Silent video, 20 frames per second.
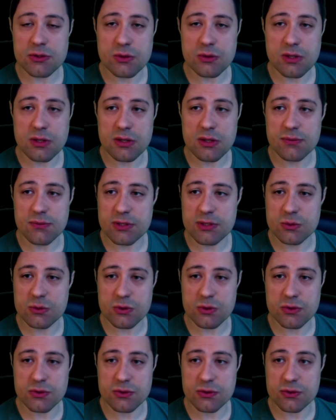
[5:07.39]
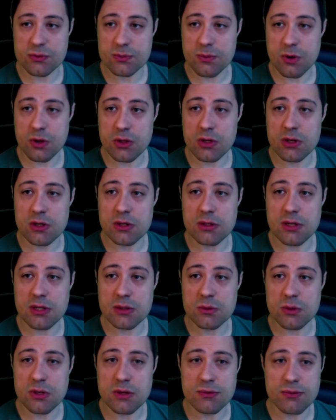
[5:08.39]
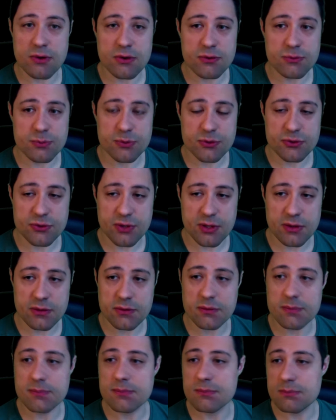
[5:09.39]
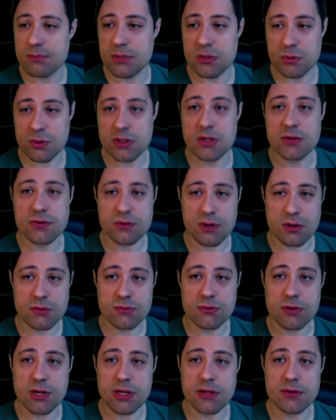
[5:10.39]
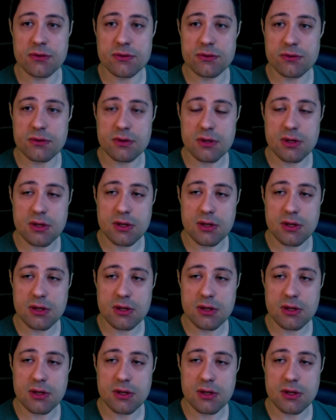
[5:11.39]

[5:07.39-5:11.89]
so the difference was smaller than 25% between the self-grades